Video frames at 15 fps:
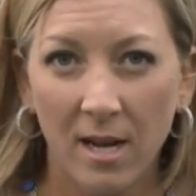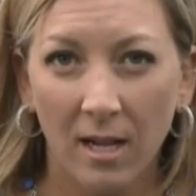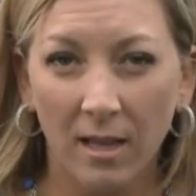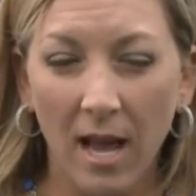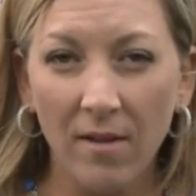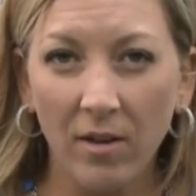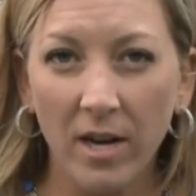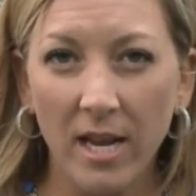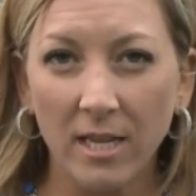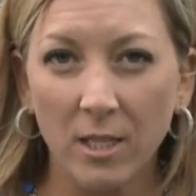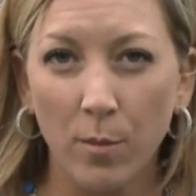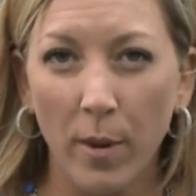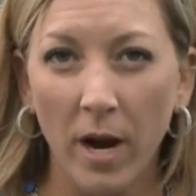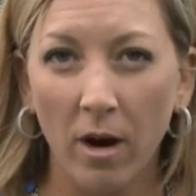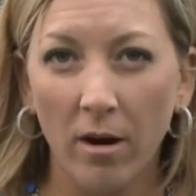Live on
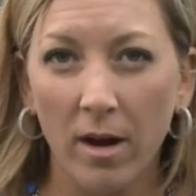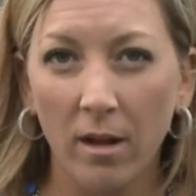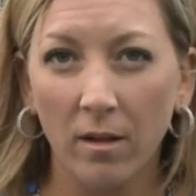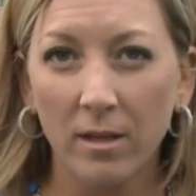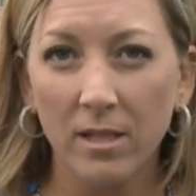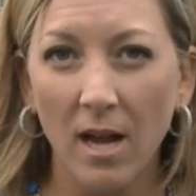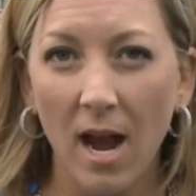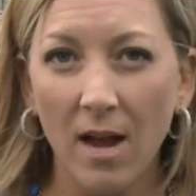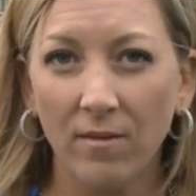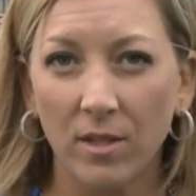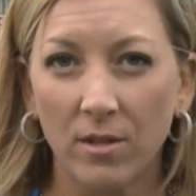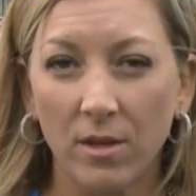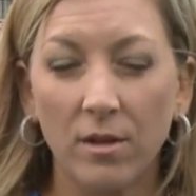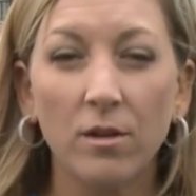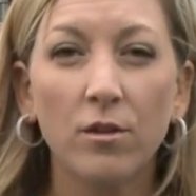East Berry, Alyssa
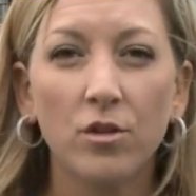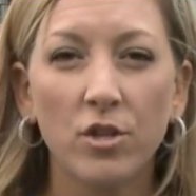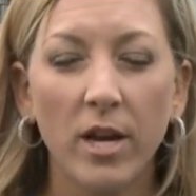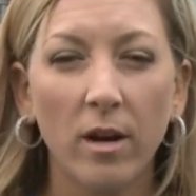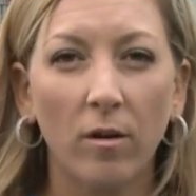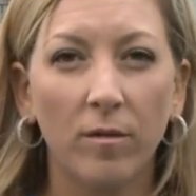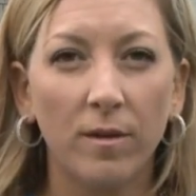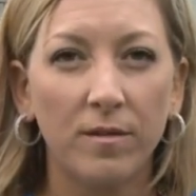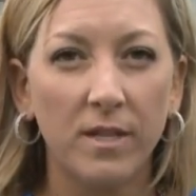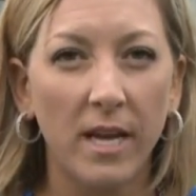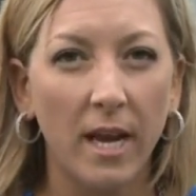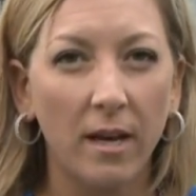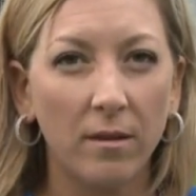Ivinson, News Channel fifteen.